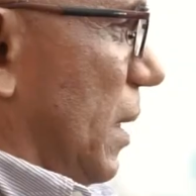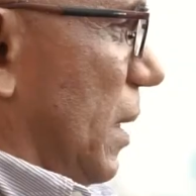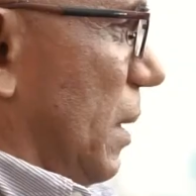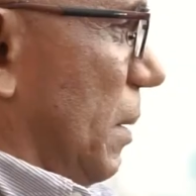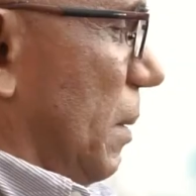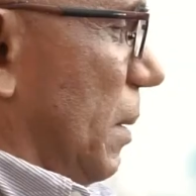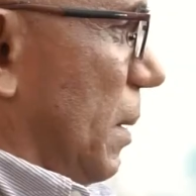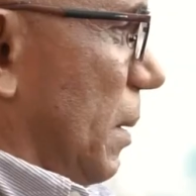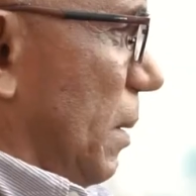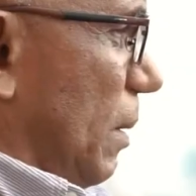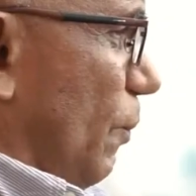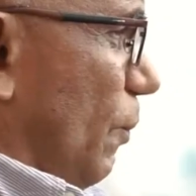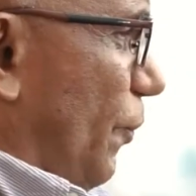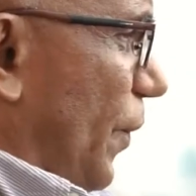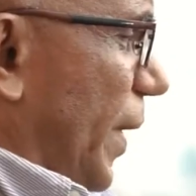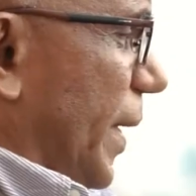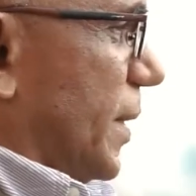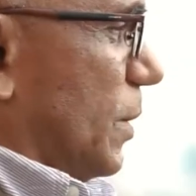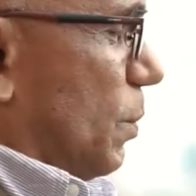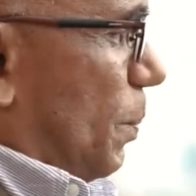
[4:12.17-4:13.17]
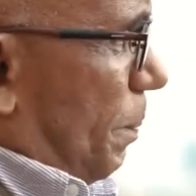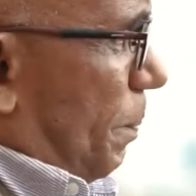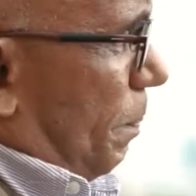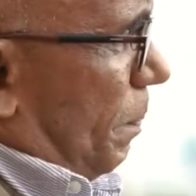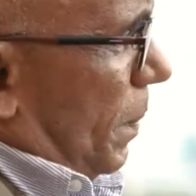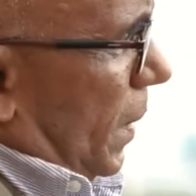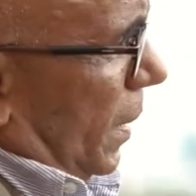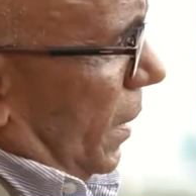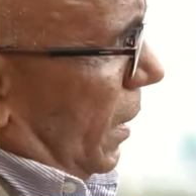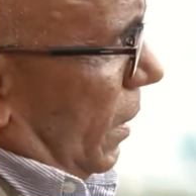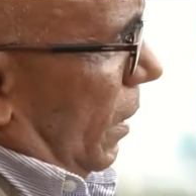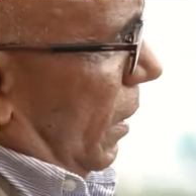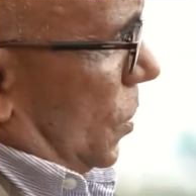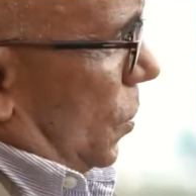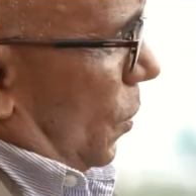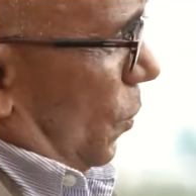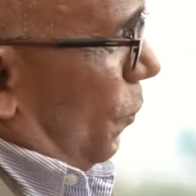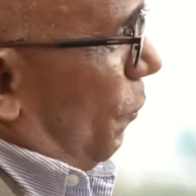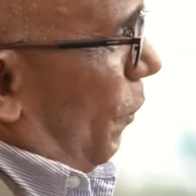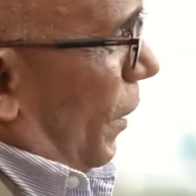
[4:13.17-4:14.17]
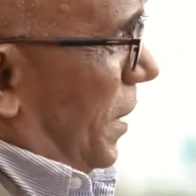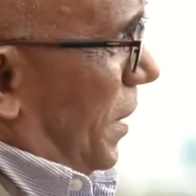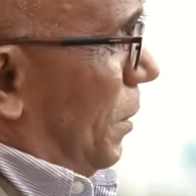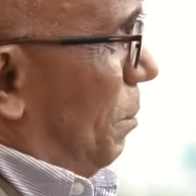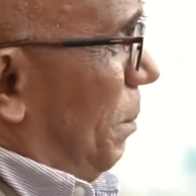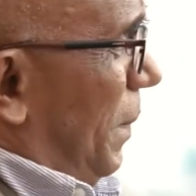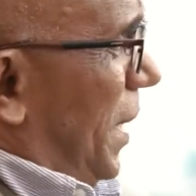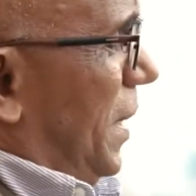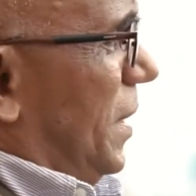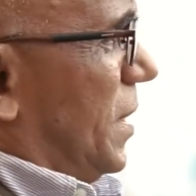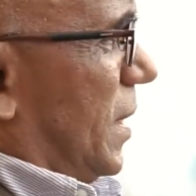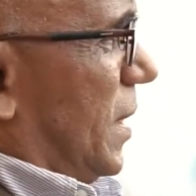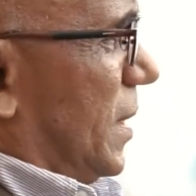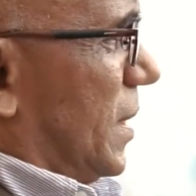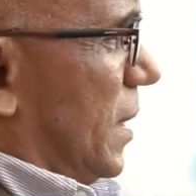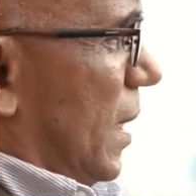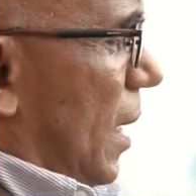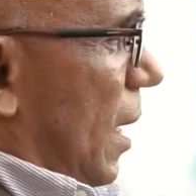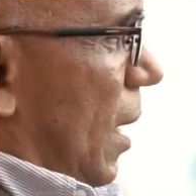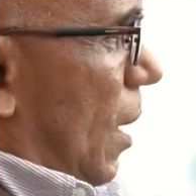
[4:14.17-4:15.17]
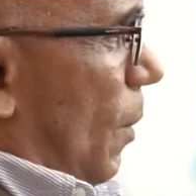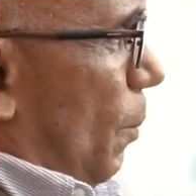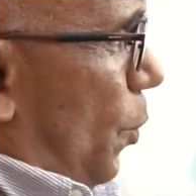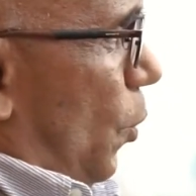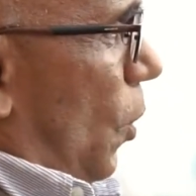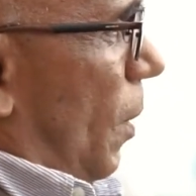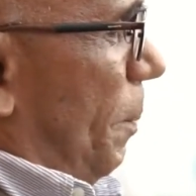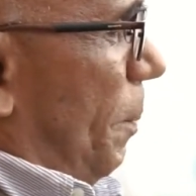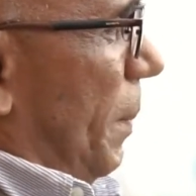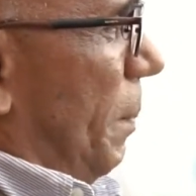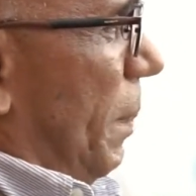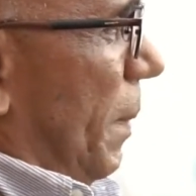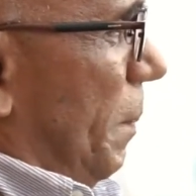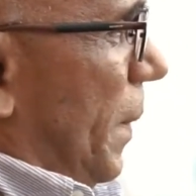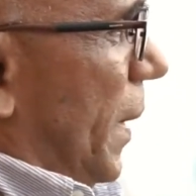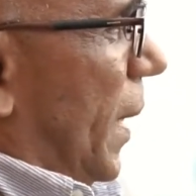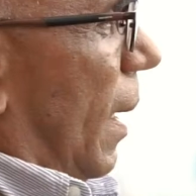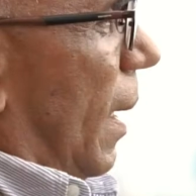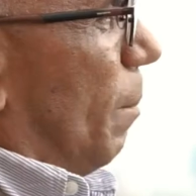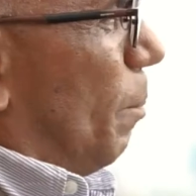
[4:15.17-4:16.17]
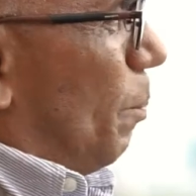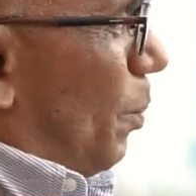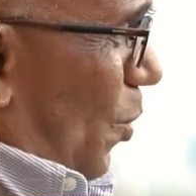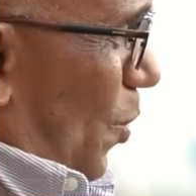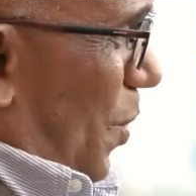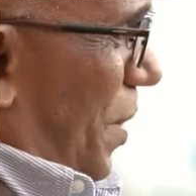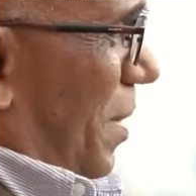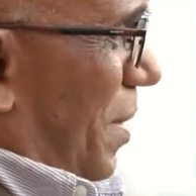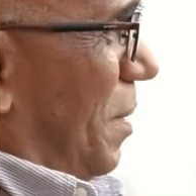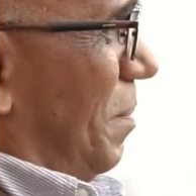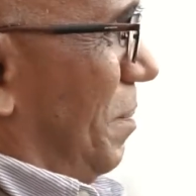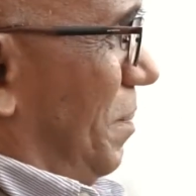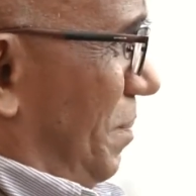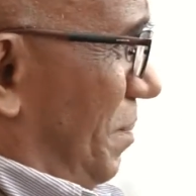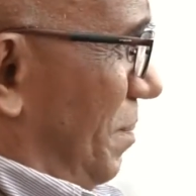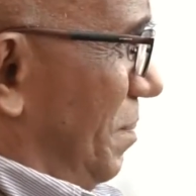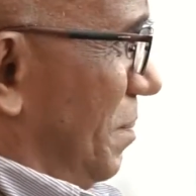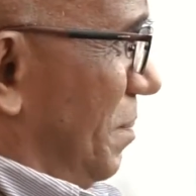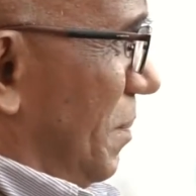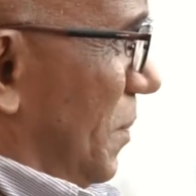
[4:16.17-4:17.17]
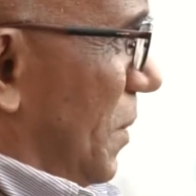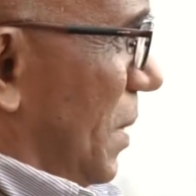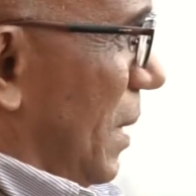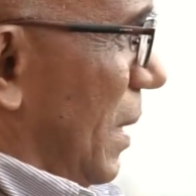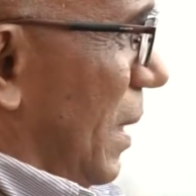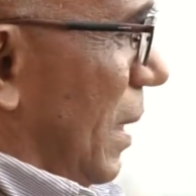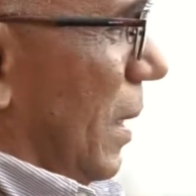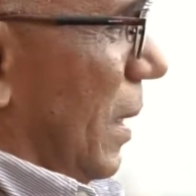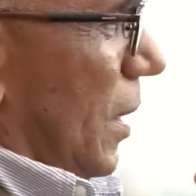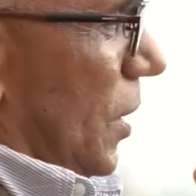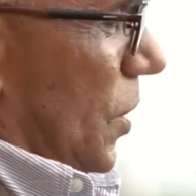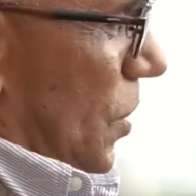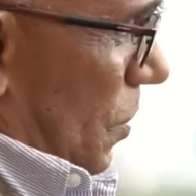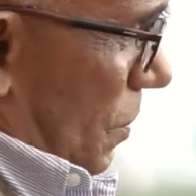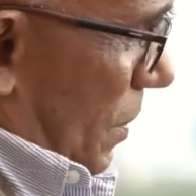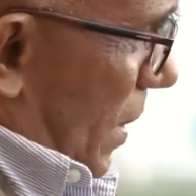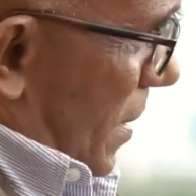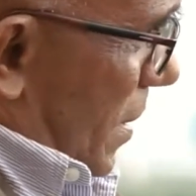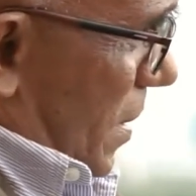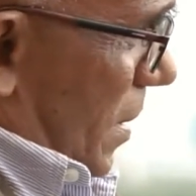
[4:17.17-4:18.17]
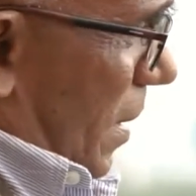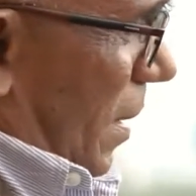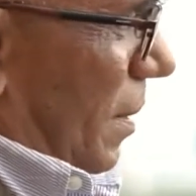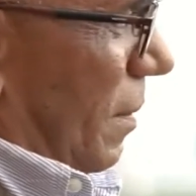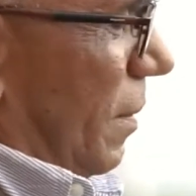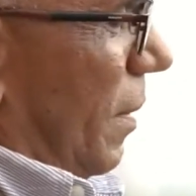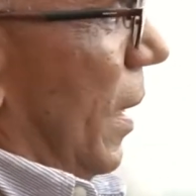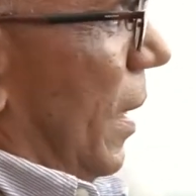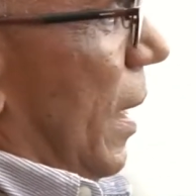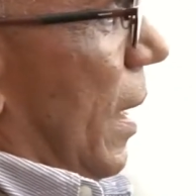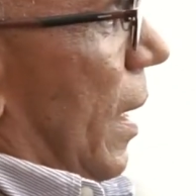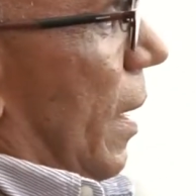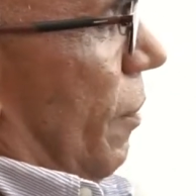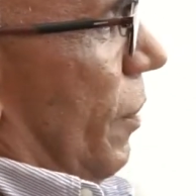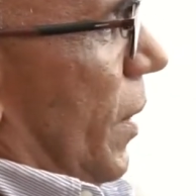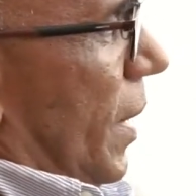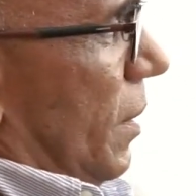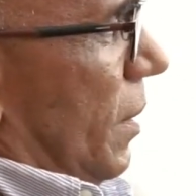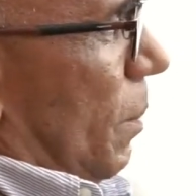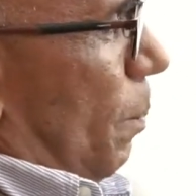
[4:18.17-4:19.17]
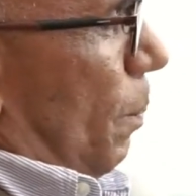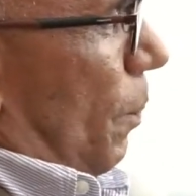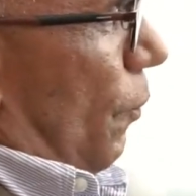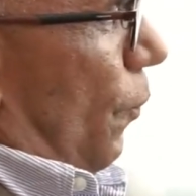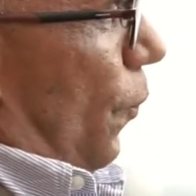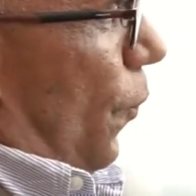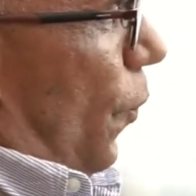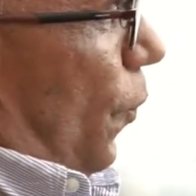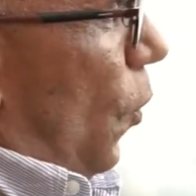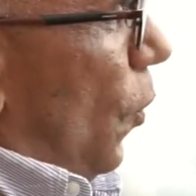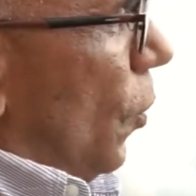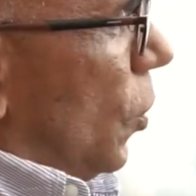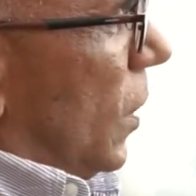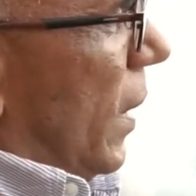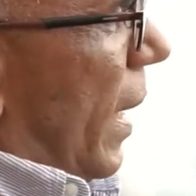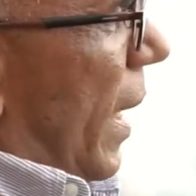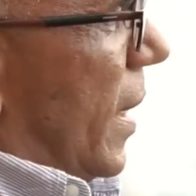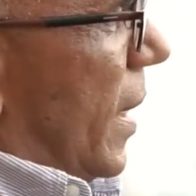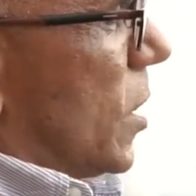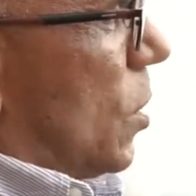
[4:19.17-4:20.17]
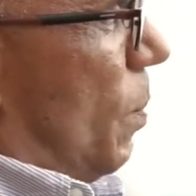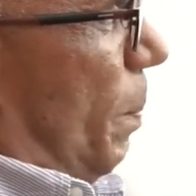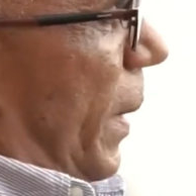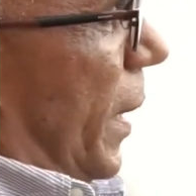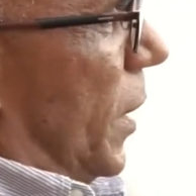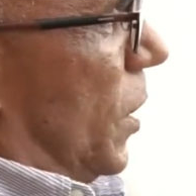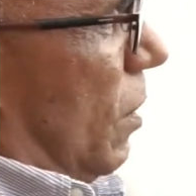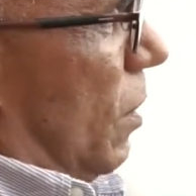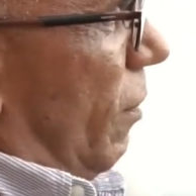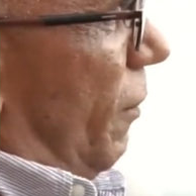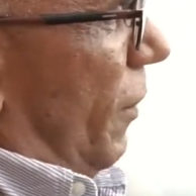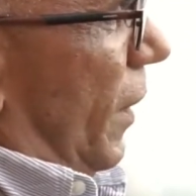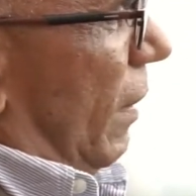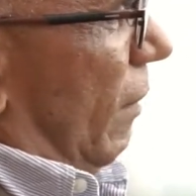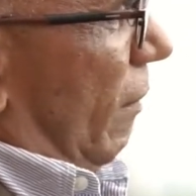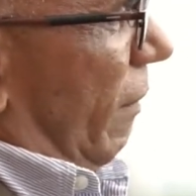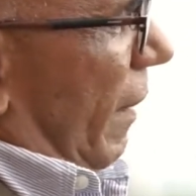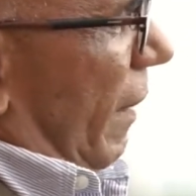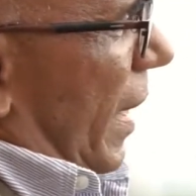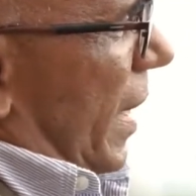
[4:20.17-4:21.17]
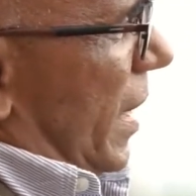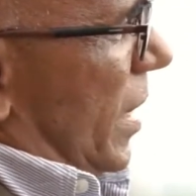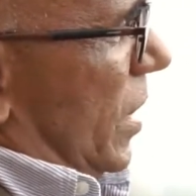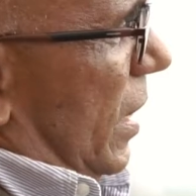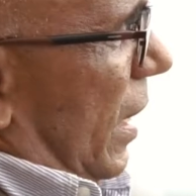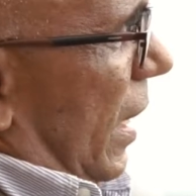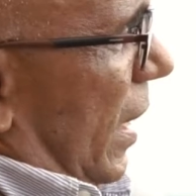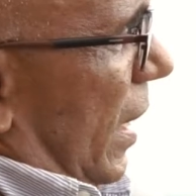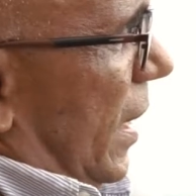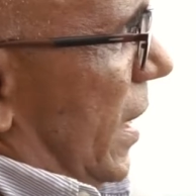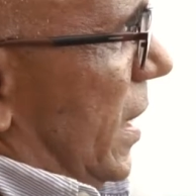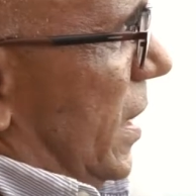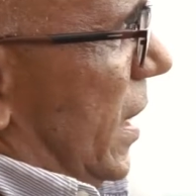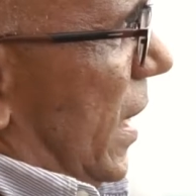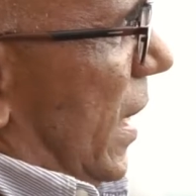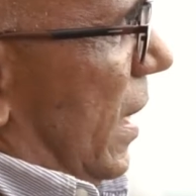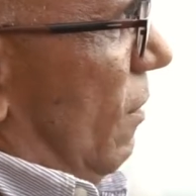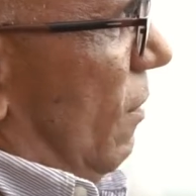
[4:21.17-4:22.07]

affects, so what it means is poor people become poorer. So that's the other. Then the fourth aspect of inflation is